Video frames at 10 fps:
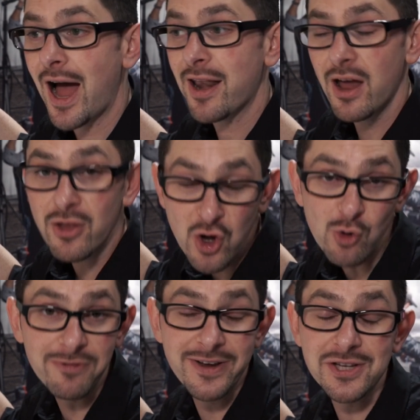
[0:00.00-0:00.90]
Another
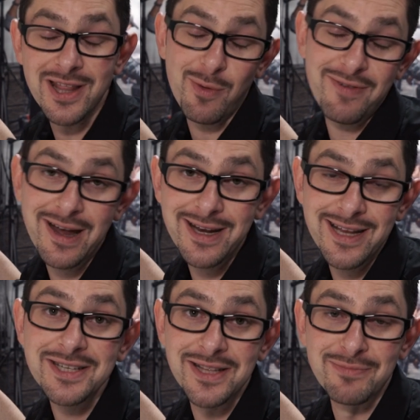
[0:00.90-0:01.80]
cool feature that we've added
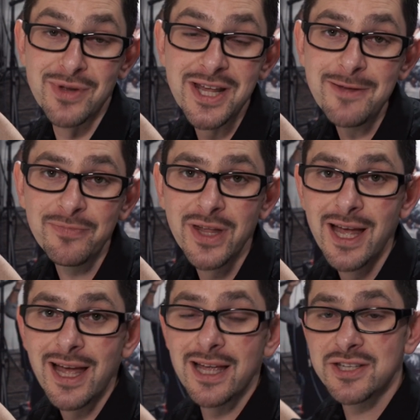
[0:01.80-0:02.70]
into the Mini
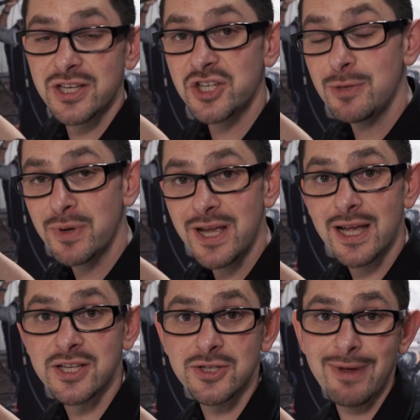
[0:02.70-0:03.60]
is a
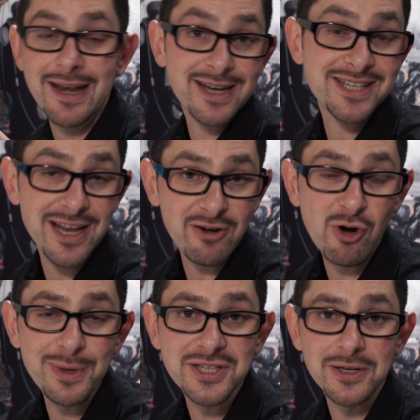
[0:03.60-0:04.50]
GPS and
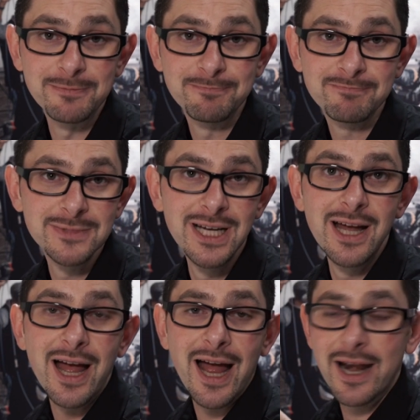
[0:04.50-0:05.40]
accelerometer.
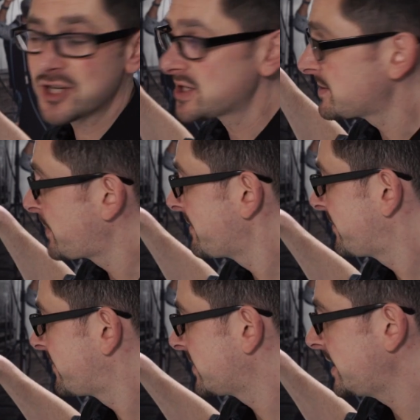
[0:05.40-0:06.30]
And just above
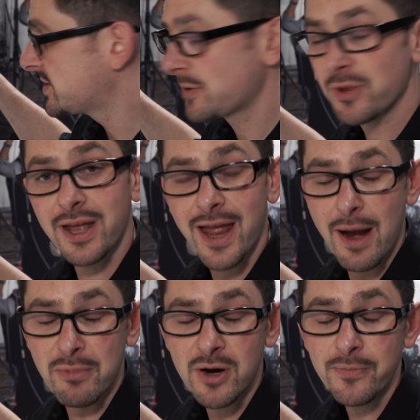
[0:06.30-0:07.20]
the top of the
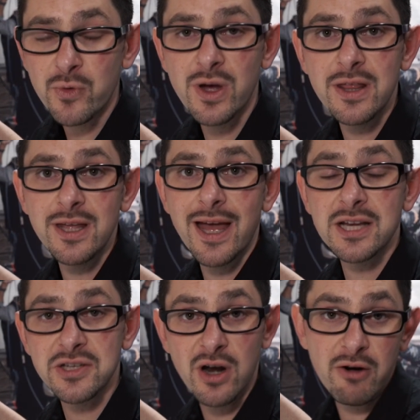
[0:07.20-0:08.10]
camera, where the
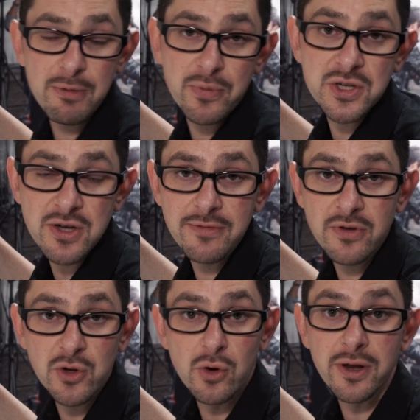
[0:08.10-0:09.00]
XLR inputs are
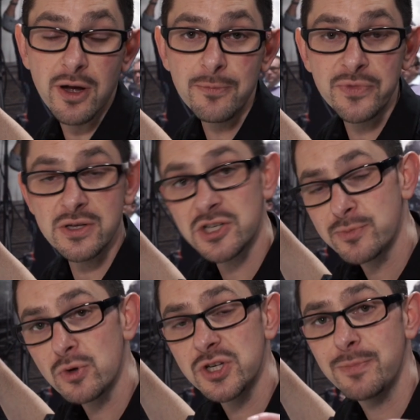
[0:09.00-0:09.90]
for the audio, is a
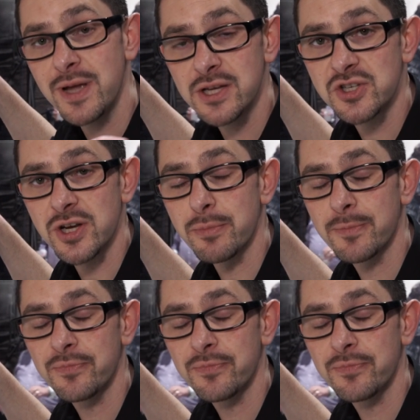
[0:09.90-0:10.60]
small GPS chip.